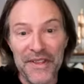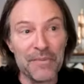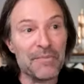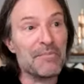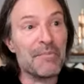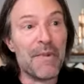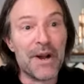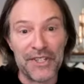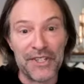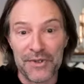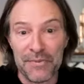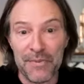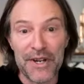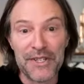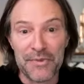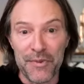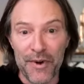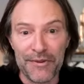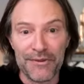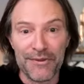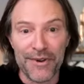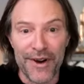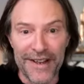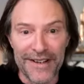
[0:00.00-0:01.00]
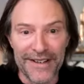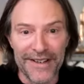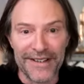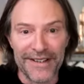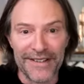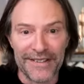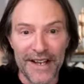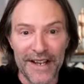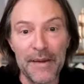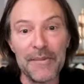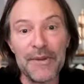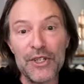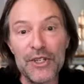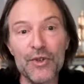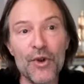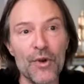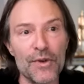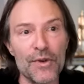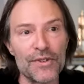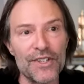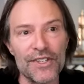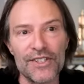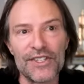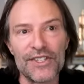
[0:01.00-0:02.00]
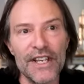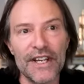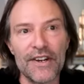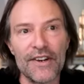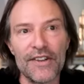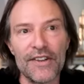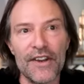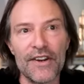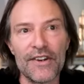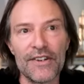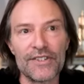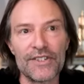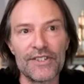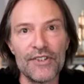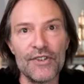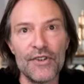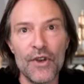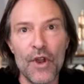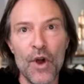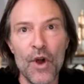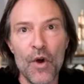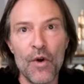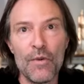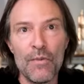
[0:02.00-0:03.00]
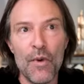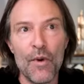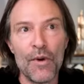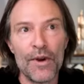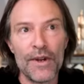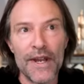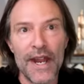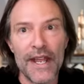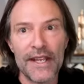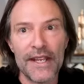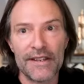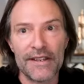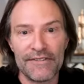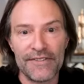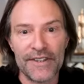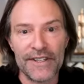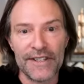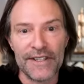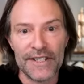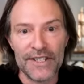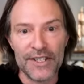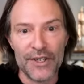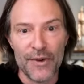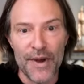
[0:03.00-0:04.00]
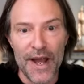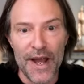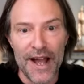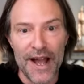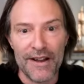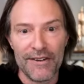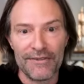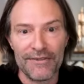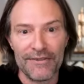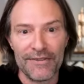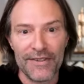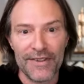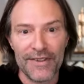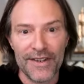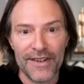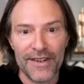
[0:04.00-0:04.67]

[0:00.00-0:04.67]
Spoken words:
much, much more frightening. I mean, as a singer, there is no more naked feeling you have